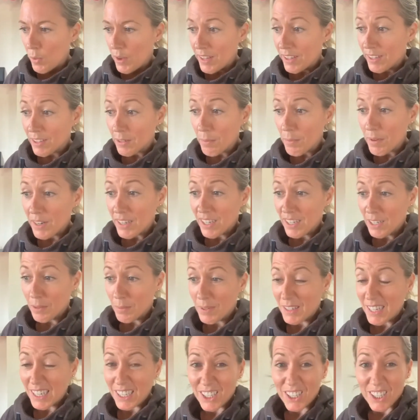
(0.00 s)
with somebody that's
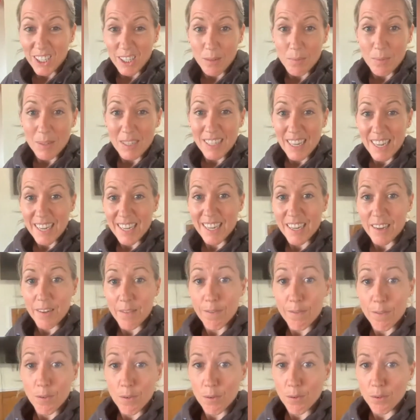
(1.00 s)
potentially going to be
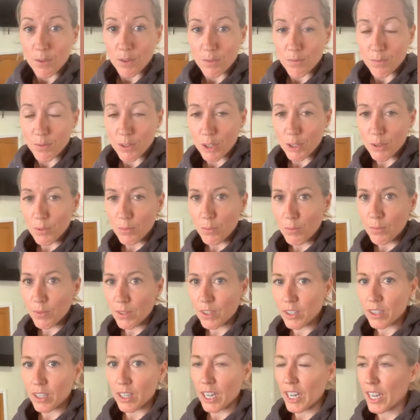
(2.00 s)
taking 4 of the
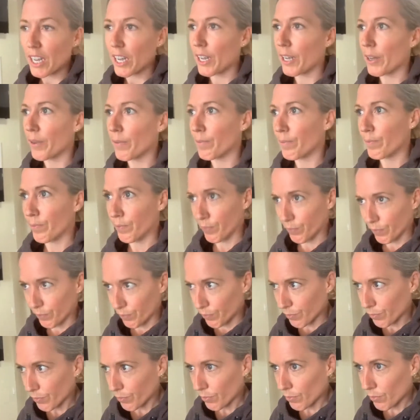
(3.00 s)
rooms
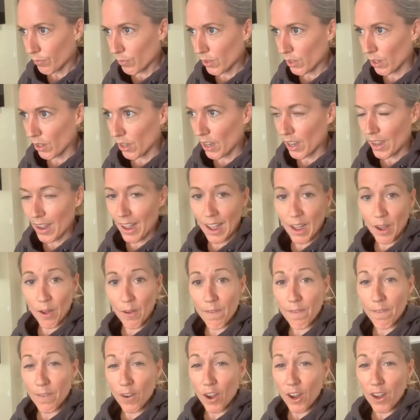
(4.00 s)

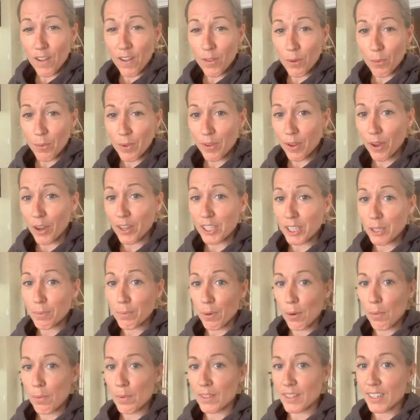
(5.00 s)
out of 5 that we've got in this
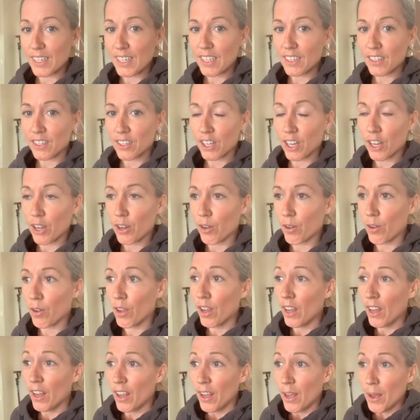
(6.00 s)
property, so
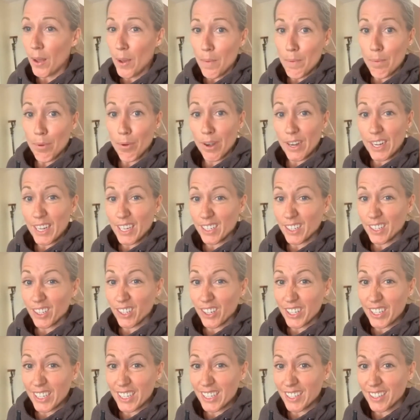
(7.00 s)
pretty
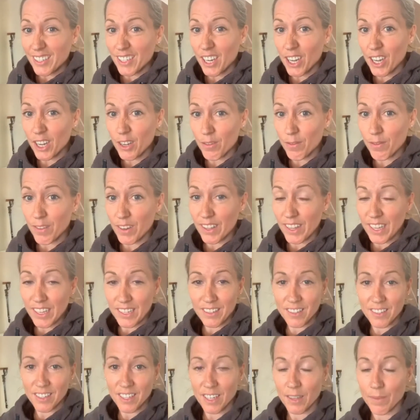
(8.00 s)
excited. Hopefully
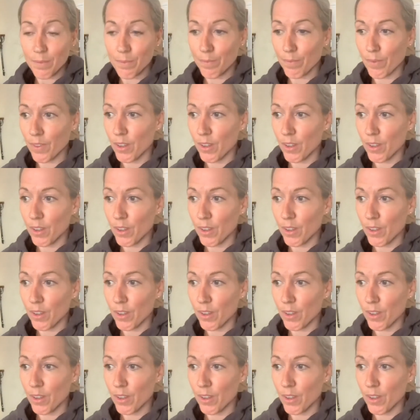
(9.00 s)
that's